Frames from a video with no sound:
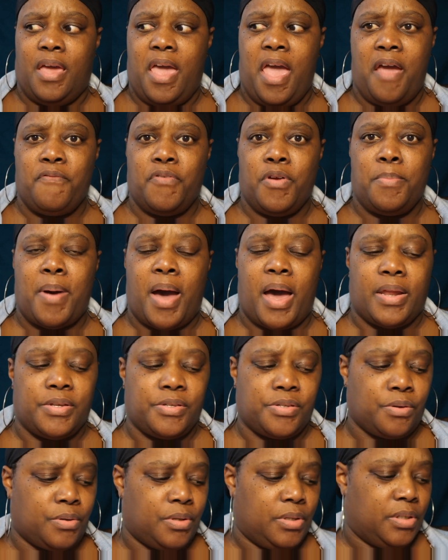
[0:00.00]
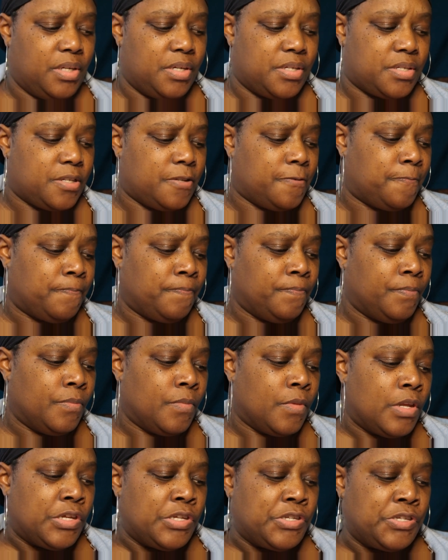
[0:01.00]
Everybody's going to listen.
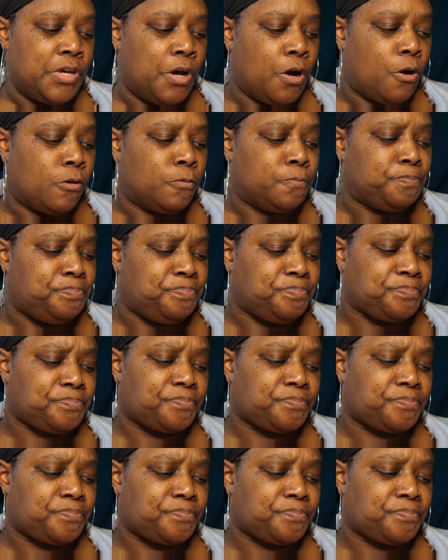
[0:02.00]
So